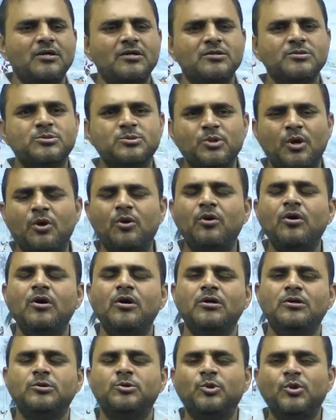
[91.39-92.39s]
So
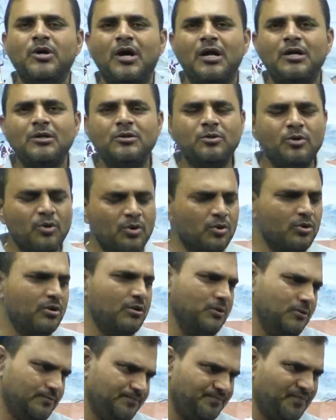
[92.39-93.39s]
to control
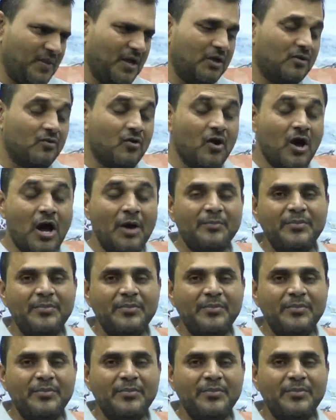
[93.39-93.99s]
raw